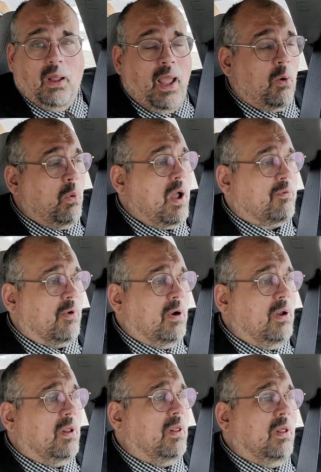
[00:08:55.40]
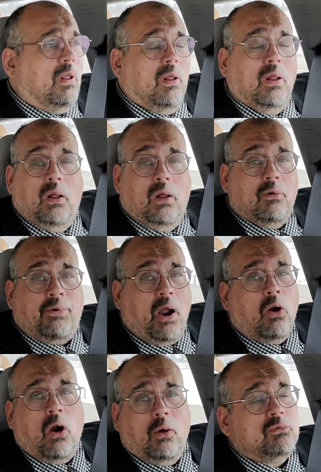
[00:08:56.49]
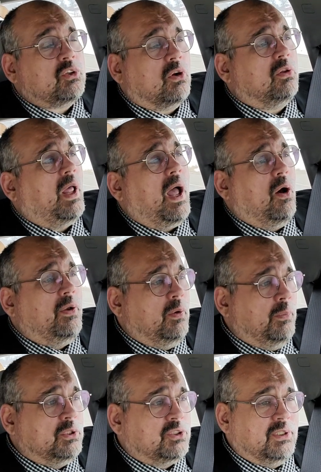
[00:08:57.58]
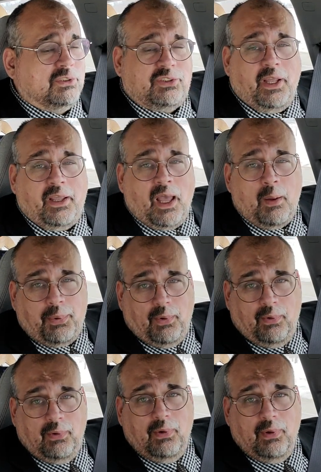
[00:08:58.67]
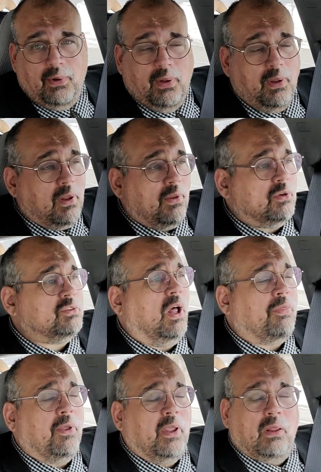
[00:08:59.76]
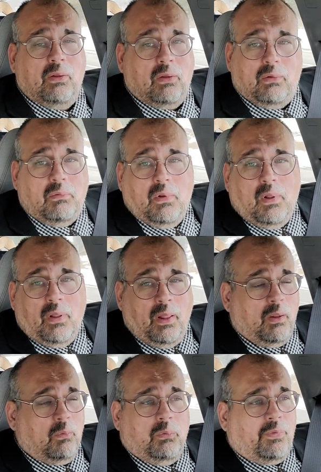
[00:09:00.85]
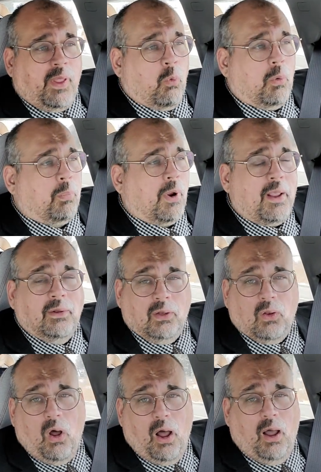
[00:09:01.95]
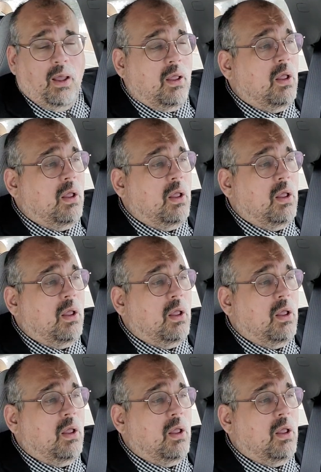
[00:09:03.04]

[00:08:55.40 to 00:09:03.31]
However, firearms are allowed in Michigan State Capitol. There's nothing, uh, they weren't breaking the law.